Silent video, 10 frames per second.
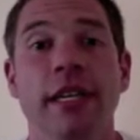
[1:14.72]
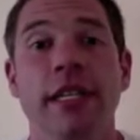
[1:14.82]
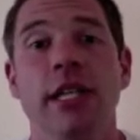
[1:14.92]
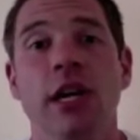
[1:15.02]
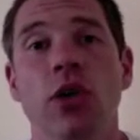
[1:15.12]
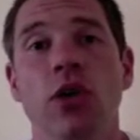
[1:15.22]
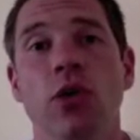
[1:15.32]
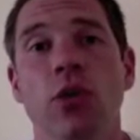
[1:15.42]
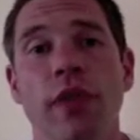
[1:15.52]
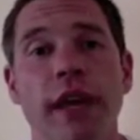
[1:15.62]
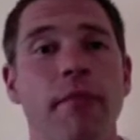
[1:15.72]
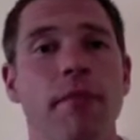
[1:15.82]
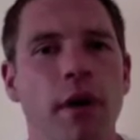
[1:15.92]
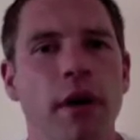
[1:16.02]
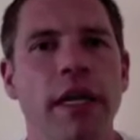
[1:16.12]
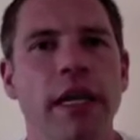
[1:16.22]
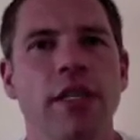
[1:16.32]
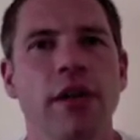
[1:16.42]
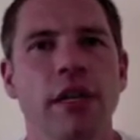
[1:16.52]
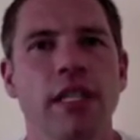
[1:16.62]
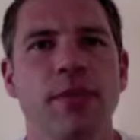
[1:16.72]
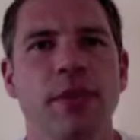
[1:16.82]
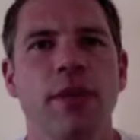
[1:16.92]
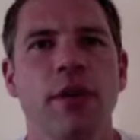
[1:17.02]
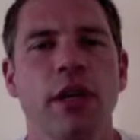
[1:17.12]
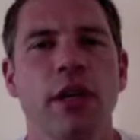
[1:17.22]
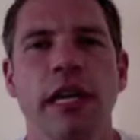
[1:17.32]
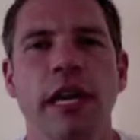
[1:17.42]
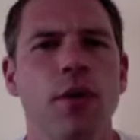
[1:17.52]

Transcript: So with that in mind, let's look at some of the key.